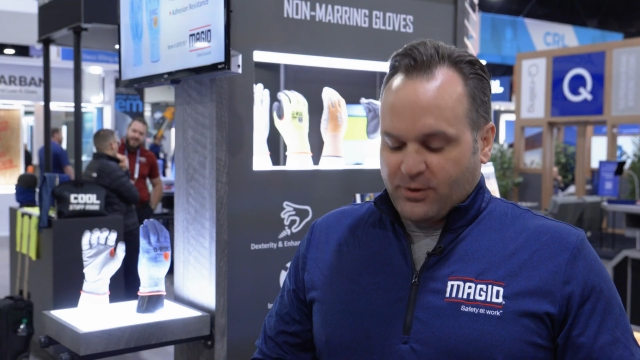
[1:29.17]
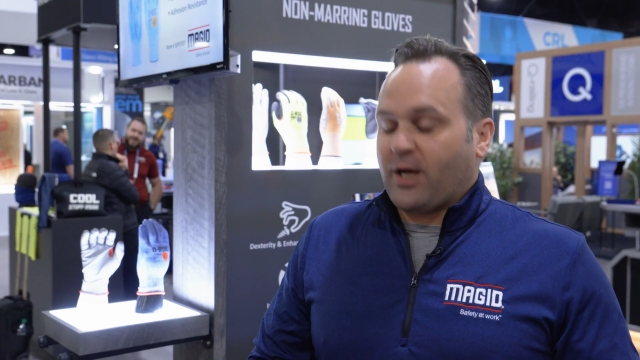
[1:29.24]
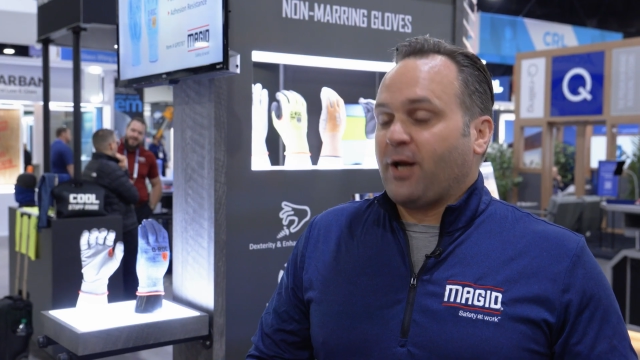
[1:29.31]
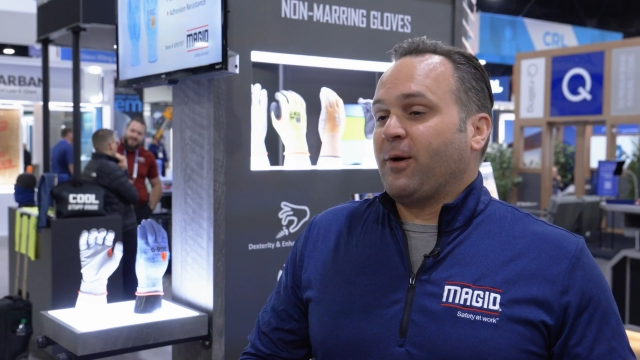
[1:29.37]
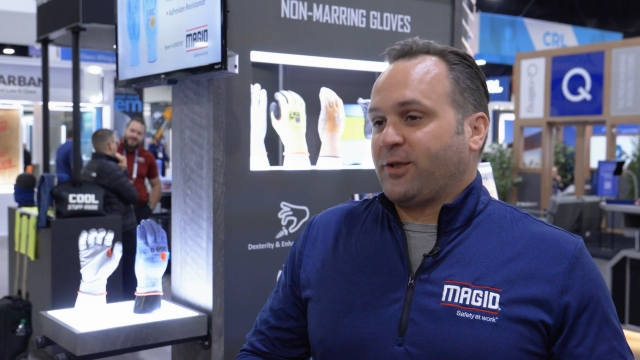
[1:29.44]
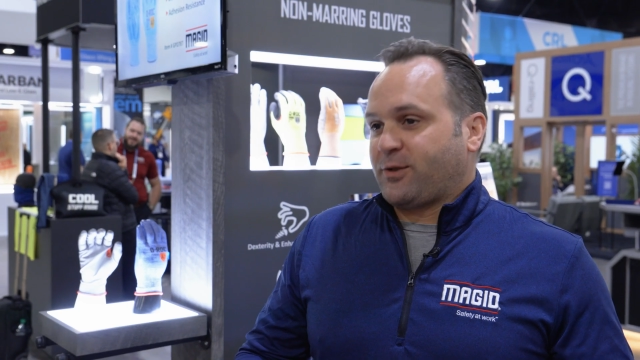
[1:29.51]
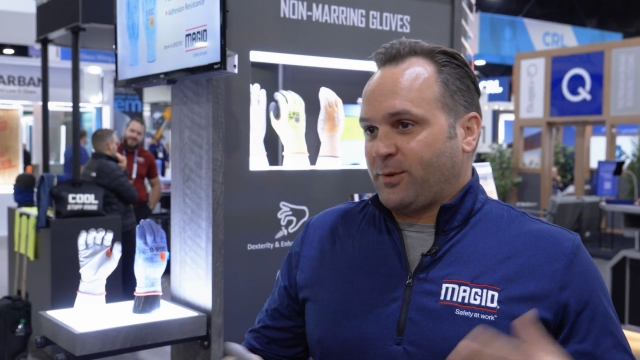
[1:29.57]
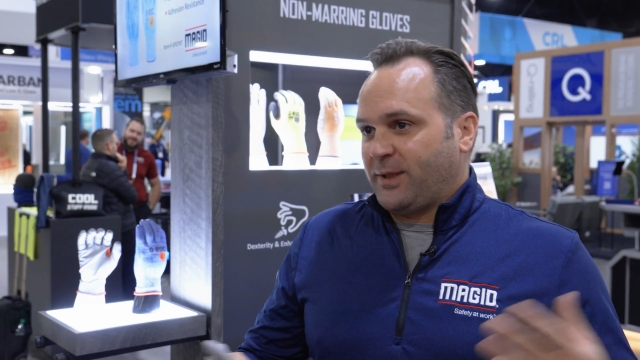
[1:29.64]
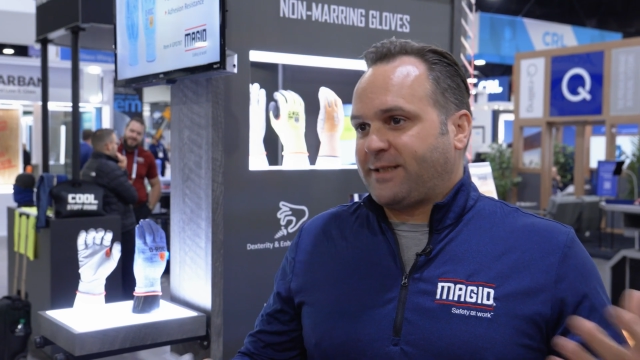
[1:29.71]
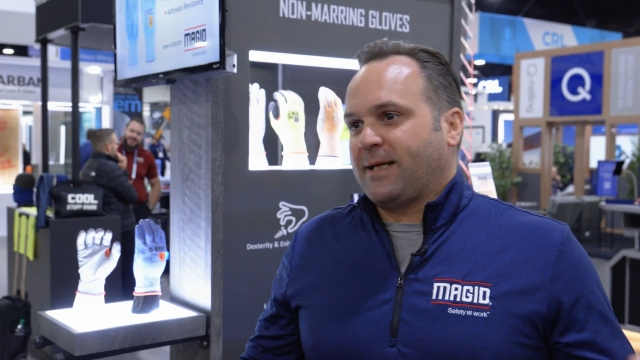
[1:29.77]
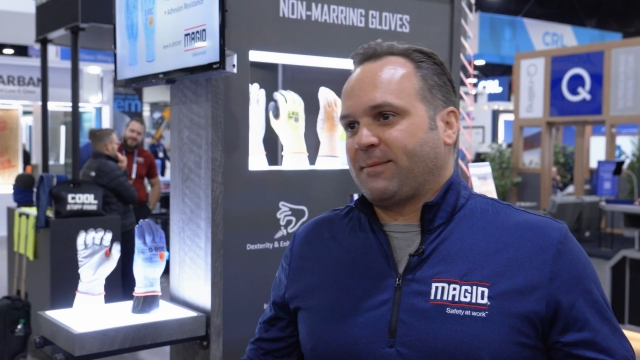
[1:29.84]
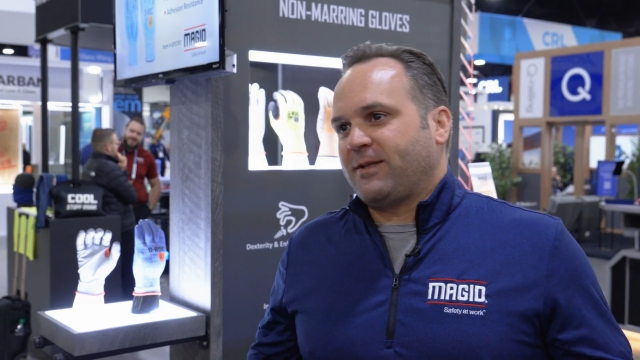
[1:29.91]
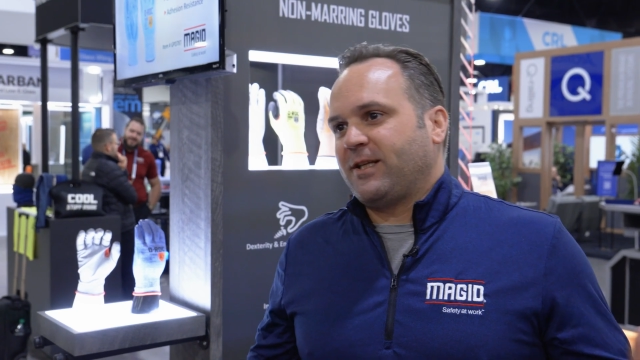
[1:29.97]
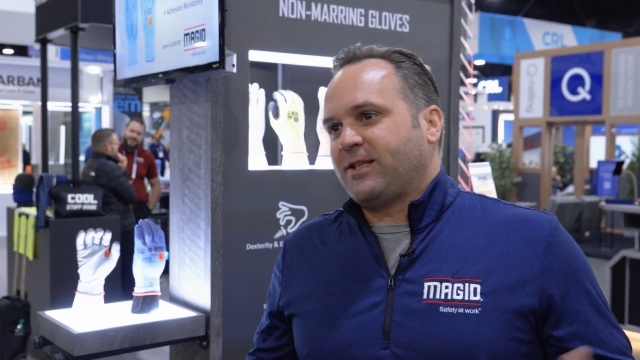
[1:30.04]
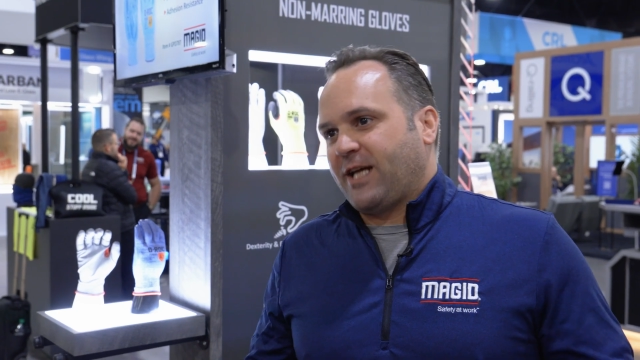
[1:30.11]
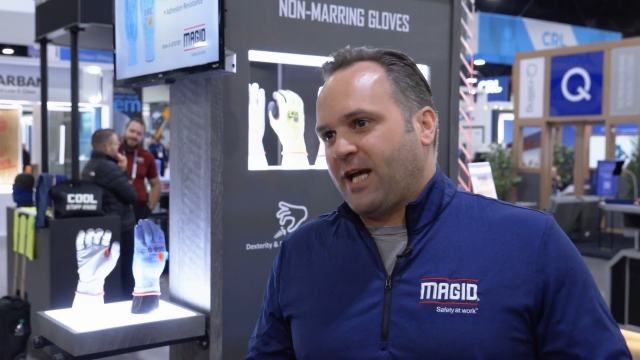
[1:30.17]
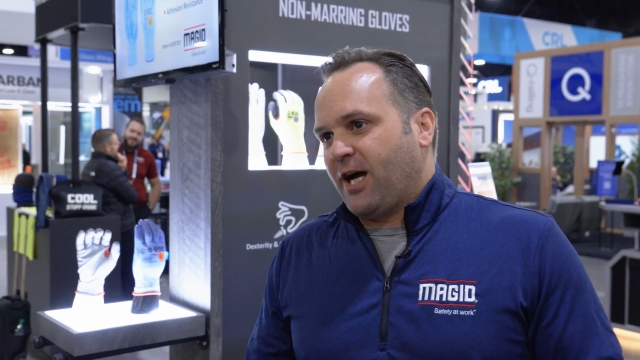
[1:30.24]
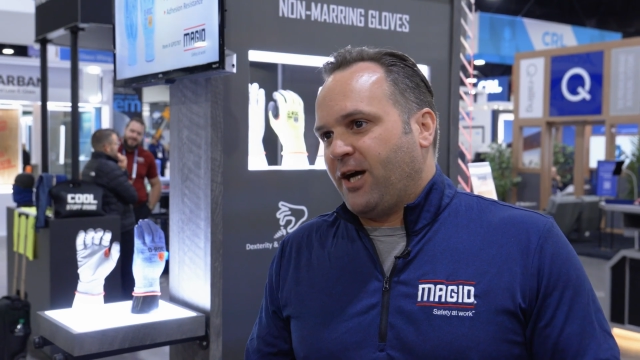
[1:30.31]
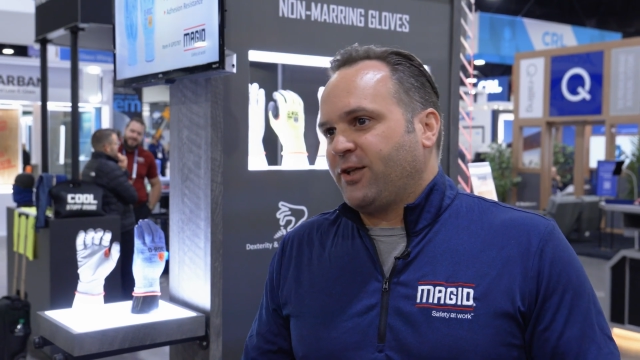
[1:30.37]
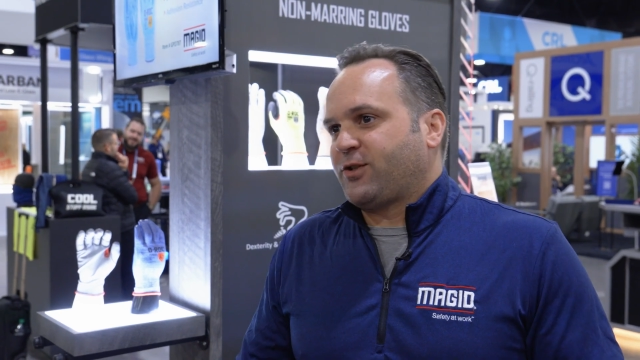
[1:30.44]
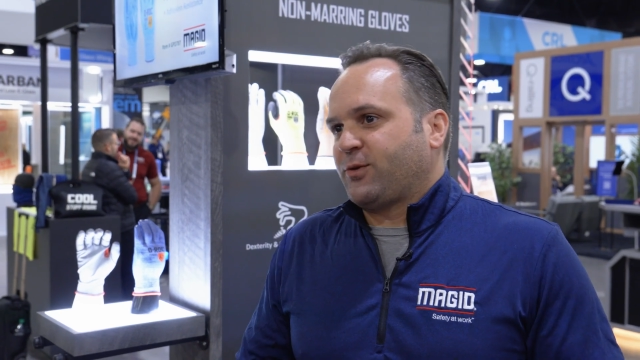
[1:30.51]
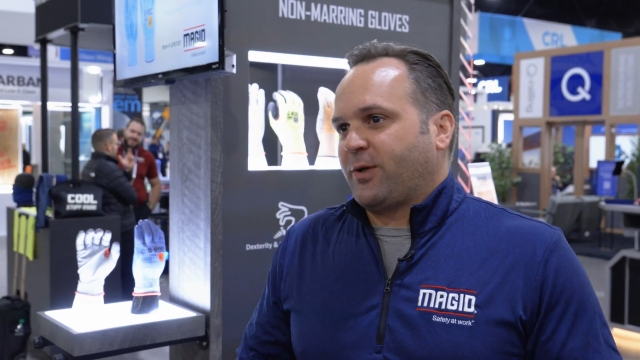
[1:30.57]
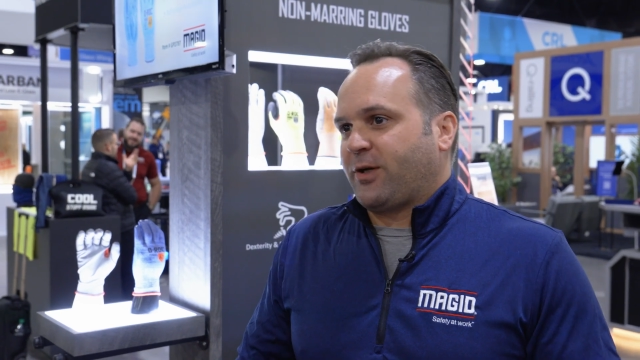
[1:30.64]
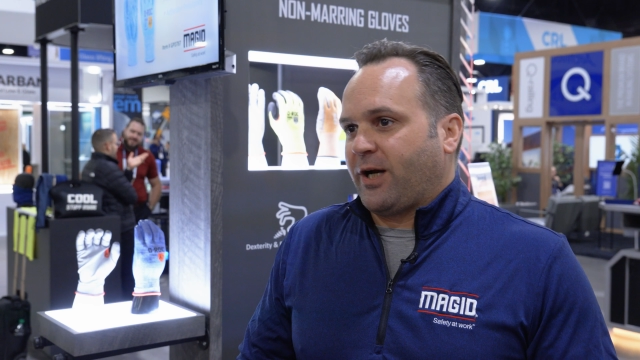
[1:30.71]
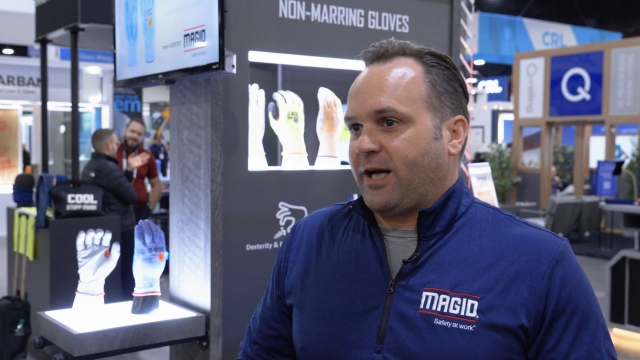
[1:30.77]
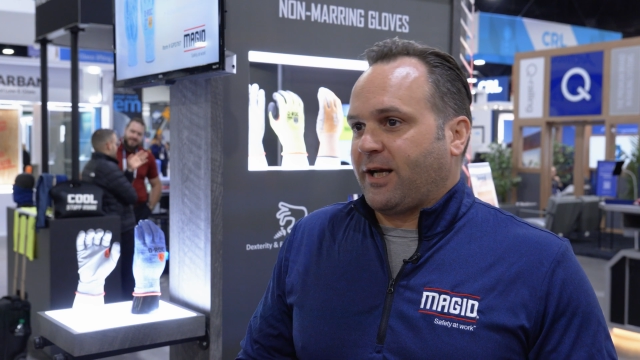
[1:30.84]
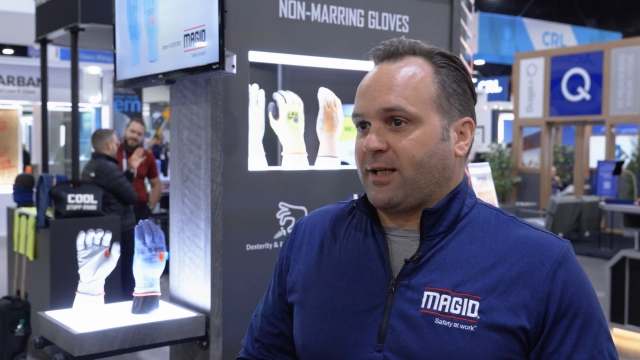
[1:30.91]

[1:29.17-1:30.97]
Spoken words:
anyway, so we accepted the challenge. So we created a